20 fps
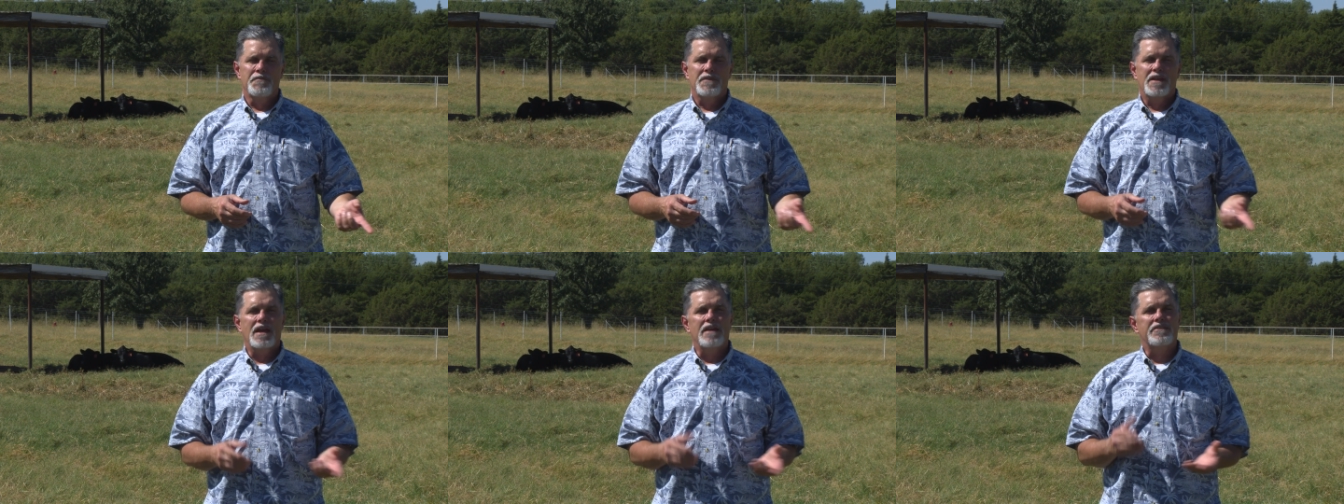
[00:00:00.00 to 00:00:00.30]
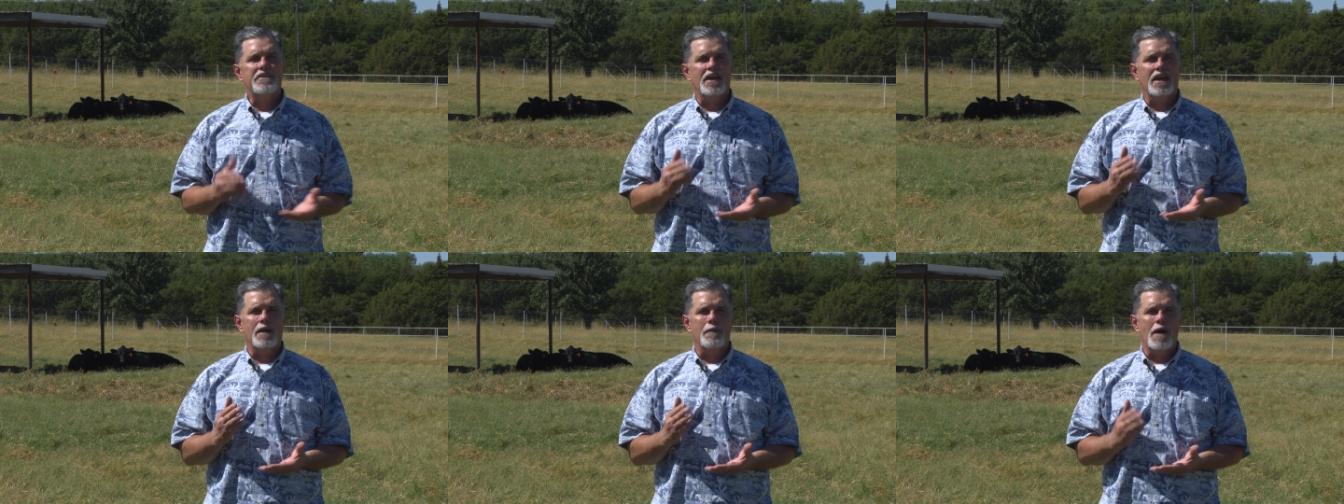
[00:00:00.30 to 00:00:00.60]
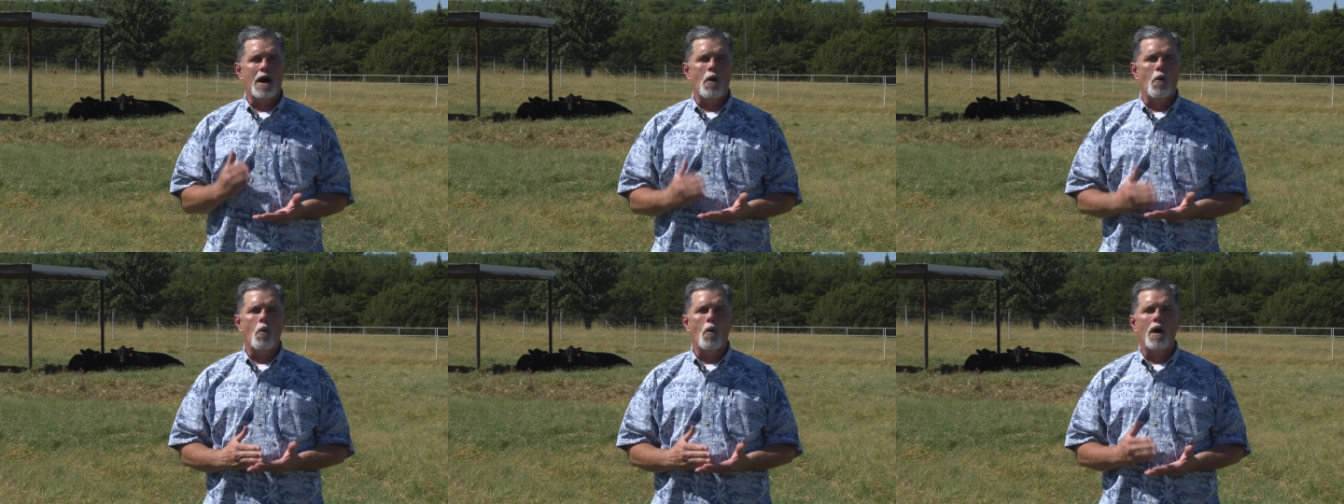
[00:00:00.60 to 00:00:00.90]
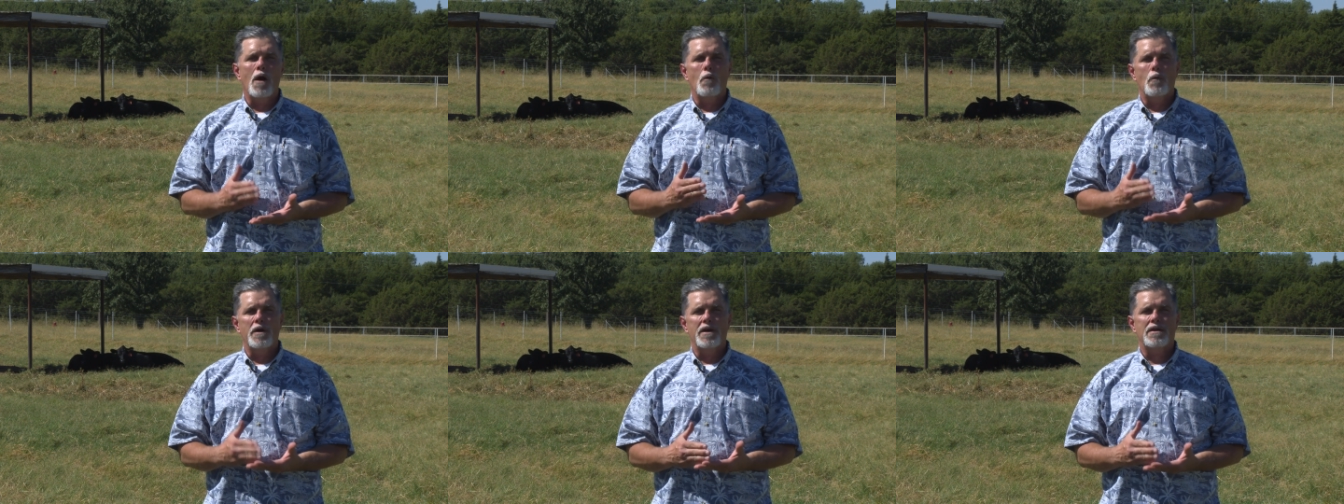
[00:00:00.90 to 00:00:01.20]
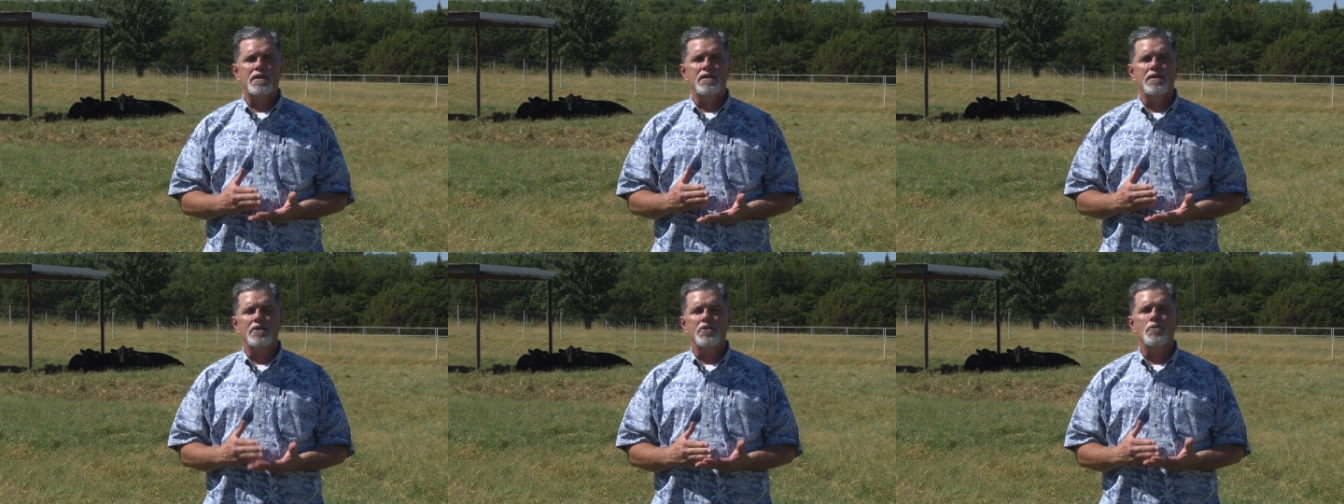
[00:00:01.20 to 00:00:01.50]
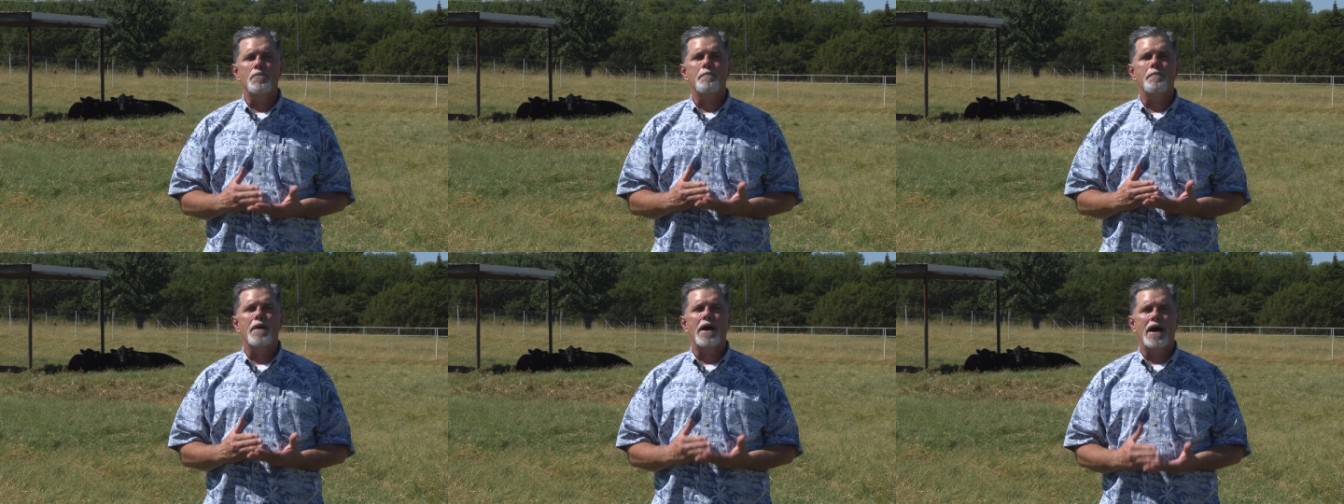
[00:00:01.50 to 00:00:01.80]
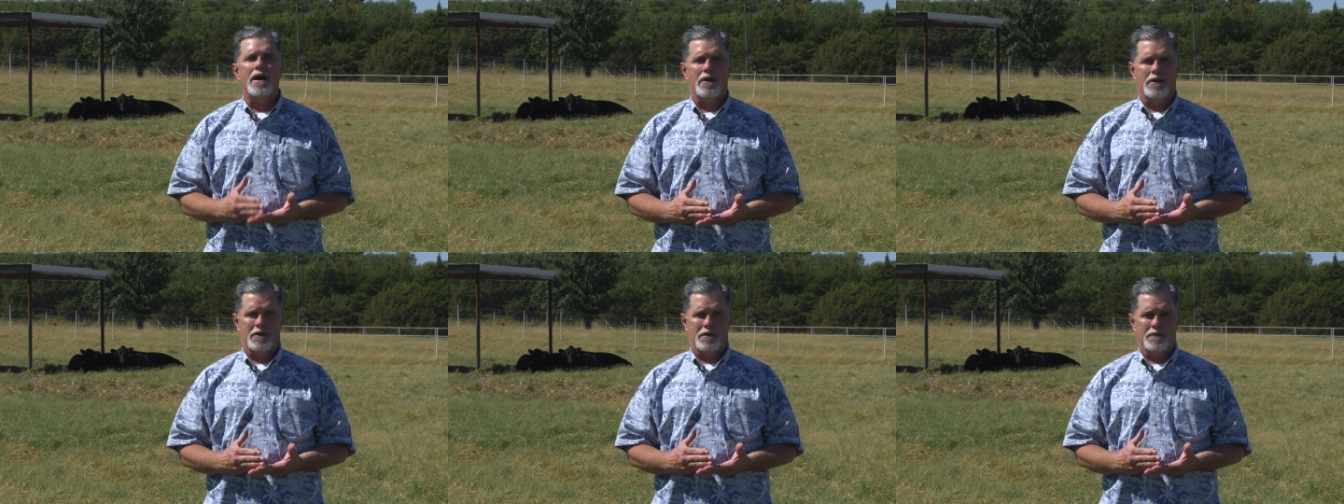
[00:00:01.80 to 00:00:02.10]
and think about what we can do
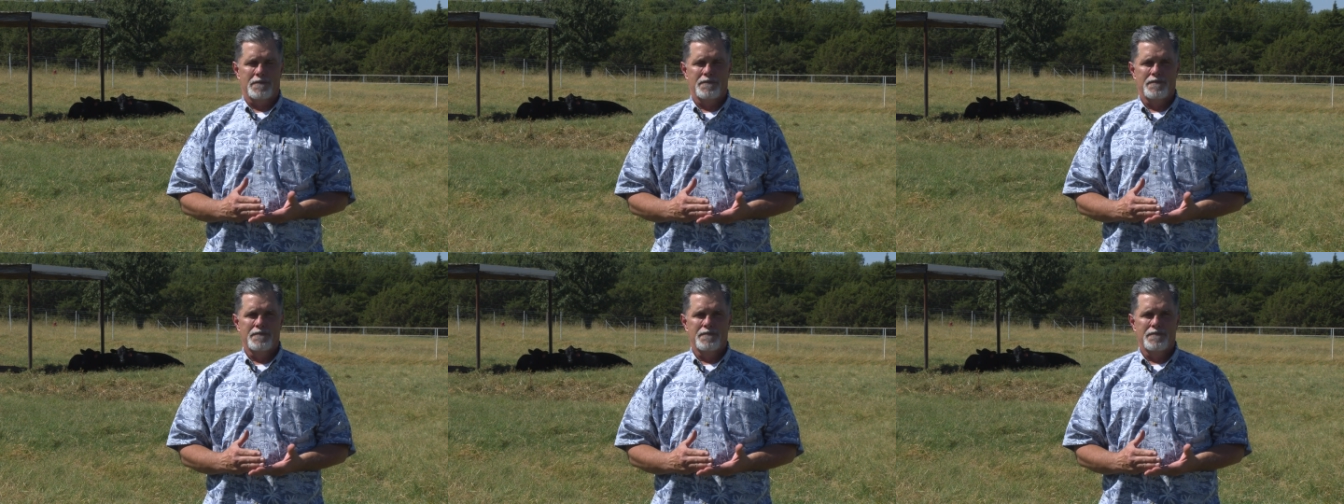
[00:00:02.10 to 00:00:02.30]
better